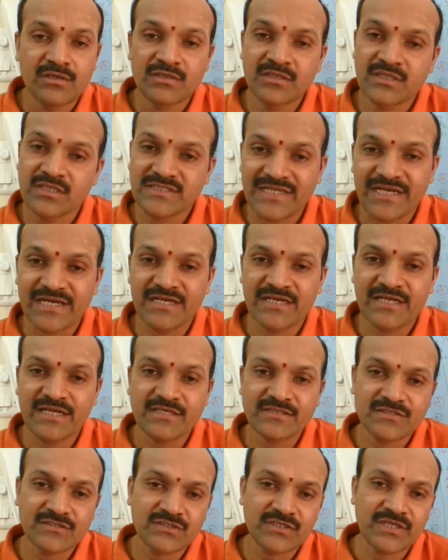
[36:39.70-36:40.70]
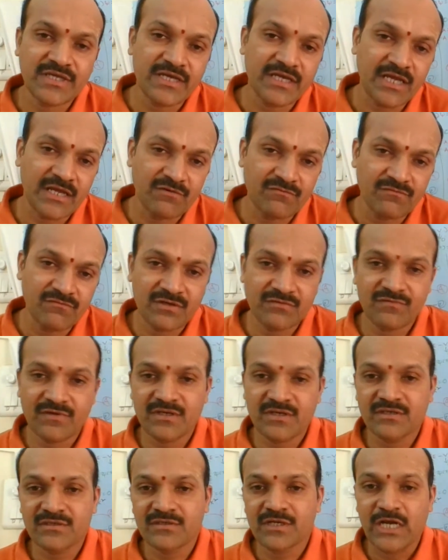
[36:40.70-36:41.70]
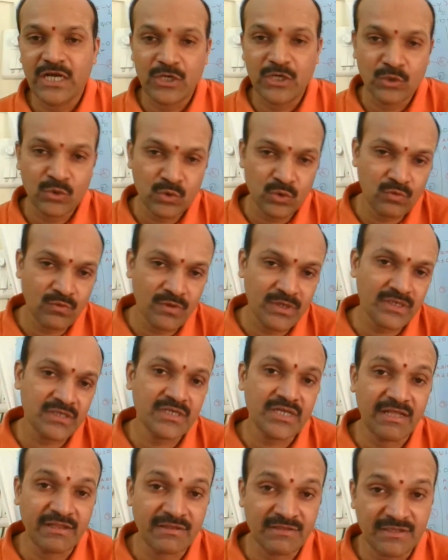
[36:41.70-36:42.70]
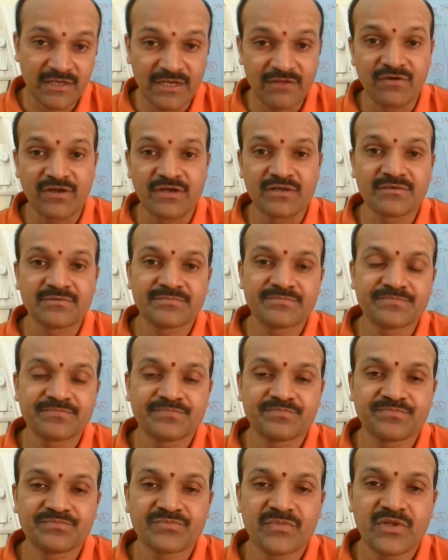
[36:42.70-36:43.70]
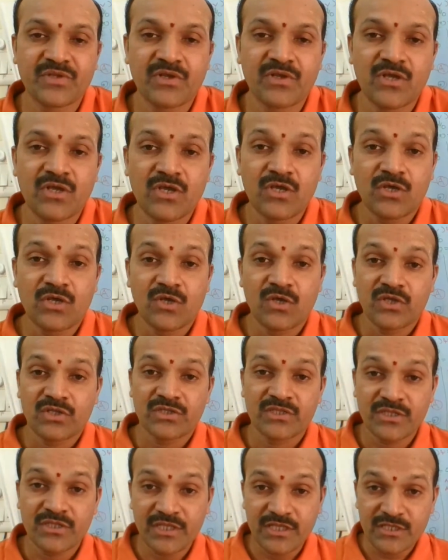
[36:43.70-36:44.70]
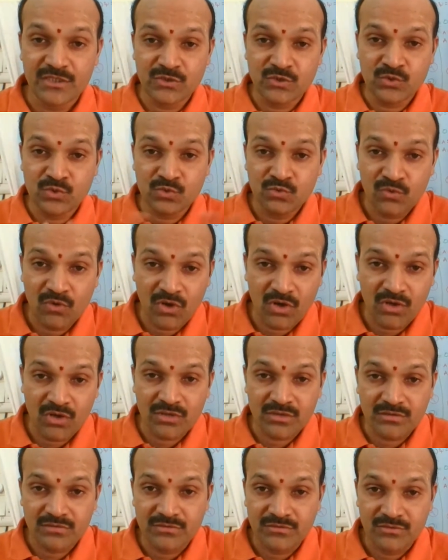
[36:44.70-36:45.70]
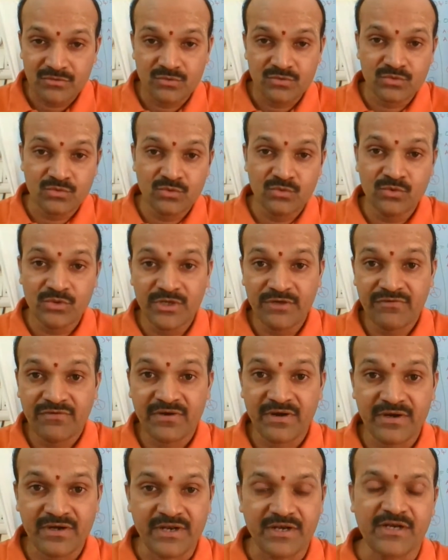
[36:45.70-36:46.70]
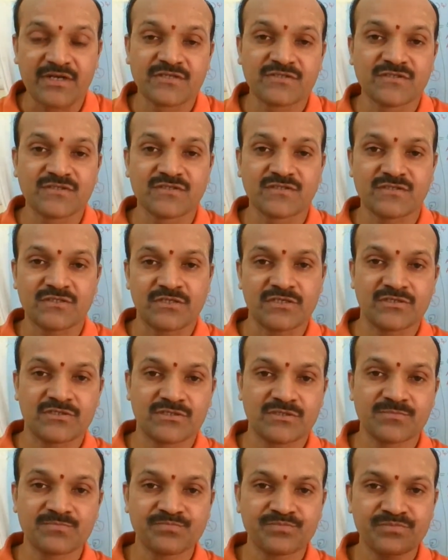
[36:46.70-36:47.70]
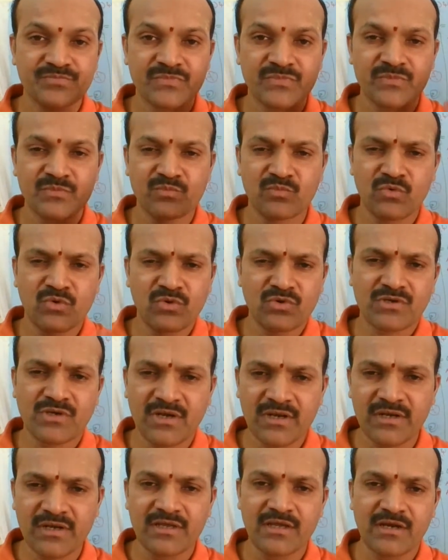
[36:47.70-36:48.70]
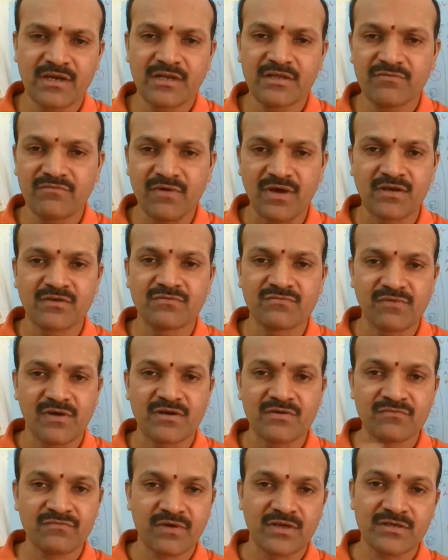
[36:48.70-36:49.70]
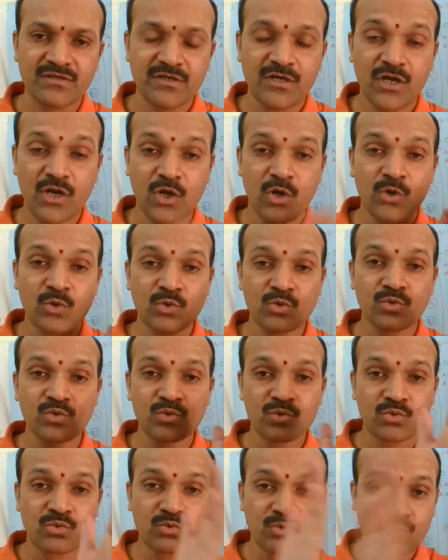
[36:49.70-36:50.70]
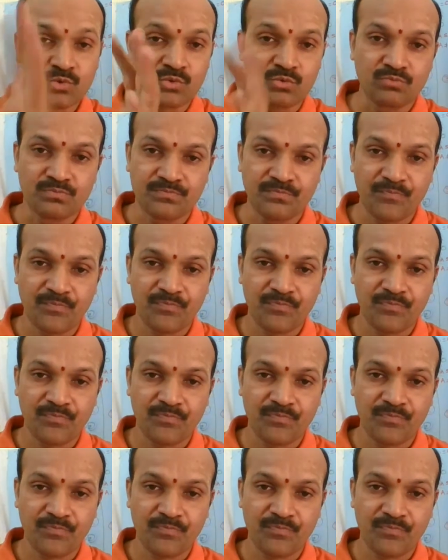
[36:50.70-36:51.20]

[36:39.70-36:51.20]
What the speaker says: In the second case, take N11, N2 1, N3 1. These two are two different energy states. More clearly, 1 1 1, 2 2 2.